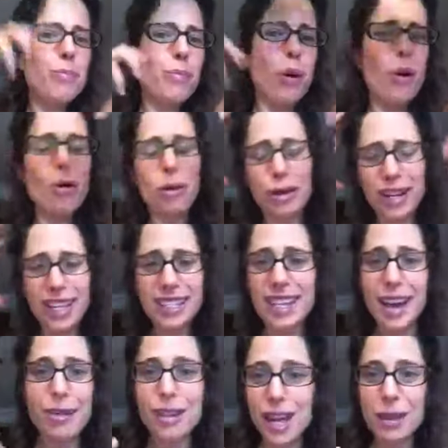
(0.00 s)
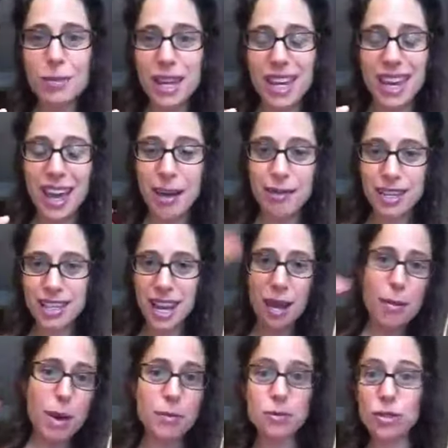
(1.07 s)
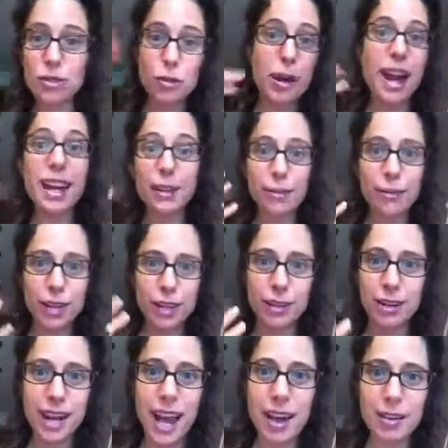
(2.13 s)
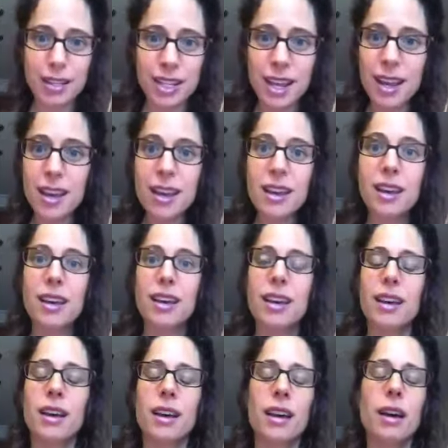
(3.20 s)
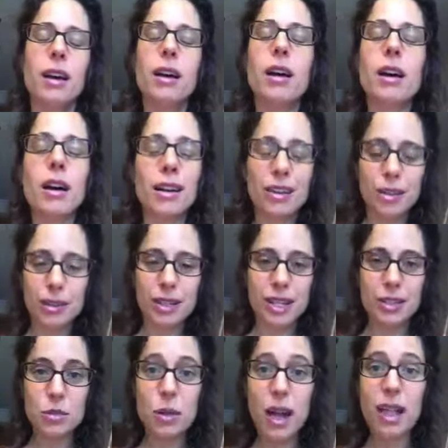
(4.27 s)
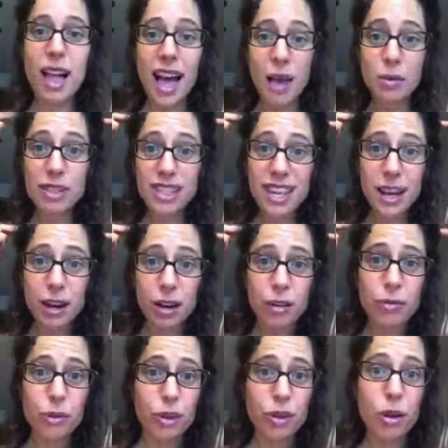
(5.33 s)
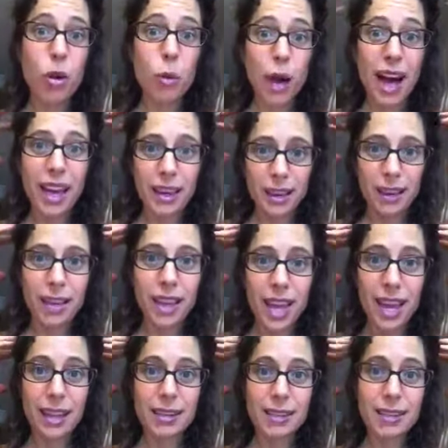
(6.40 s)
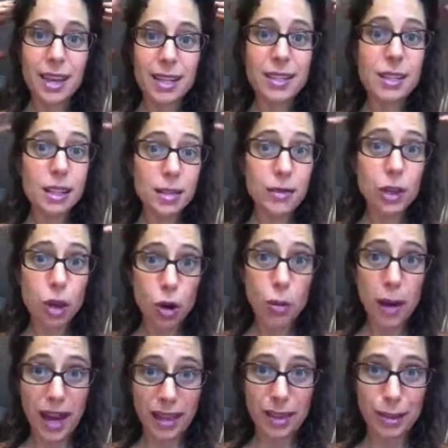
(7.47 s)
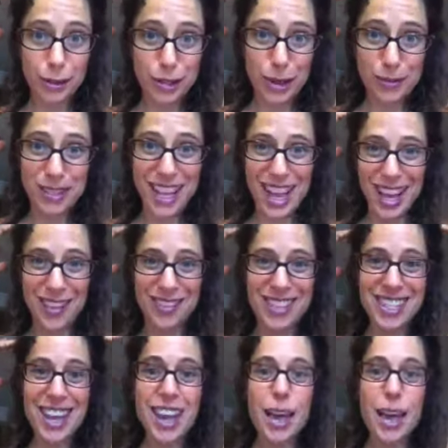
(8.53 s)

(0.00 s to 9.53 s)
pouring down on me every time I'm trying to figure it out. Oh, goodness. Well, I was there for a while, and I still even go back there sometimes.